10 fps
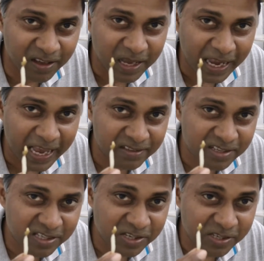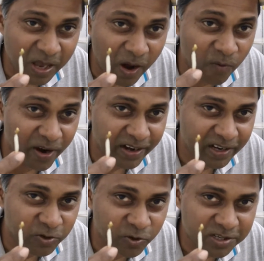And this is very
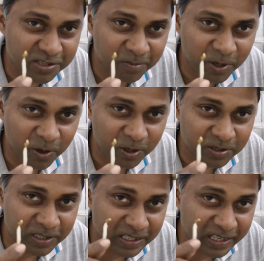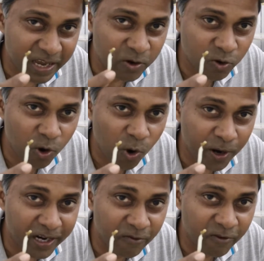interesting because they grow in
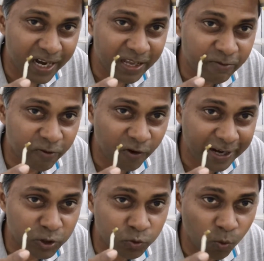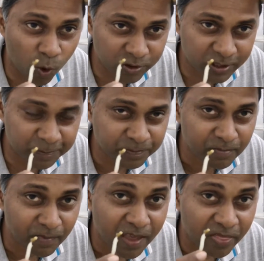a very fresh water
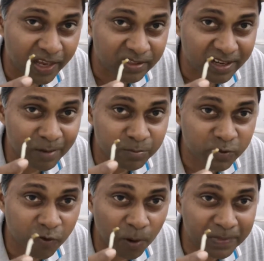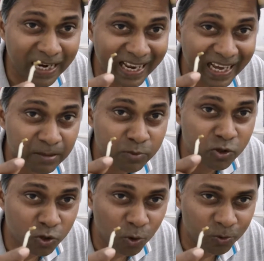that comes from the
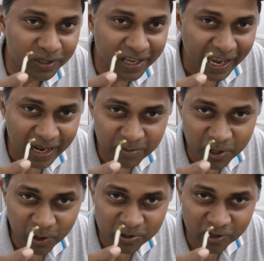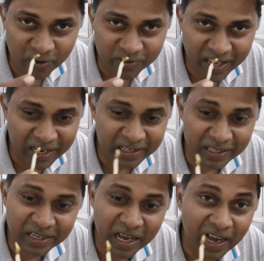limestone. And because of that,
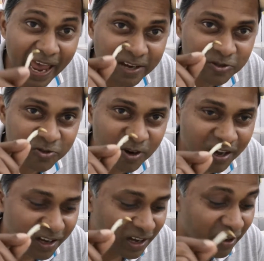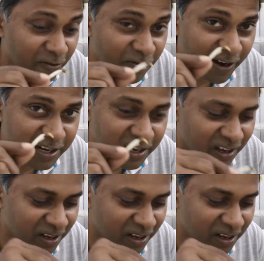they are extra fatter.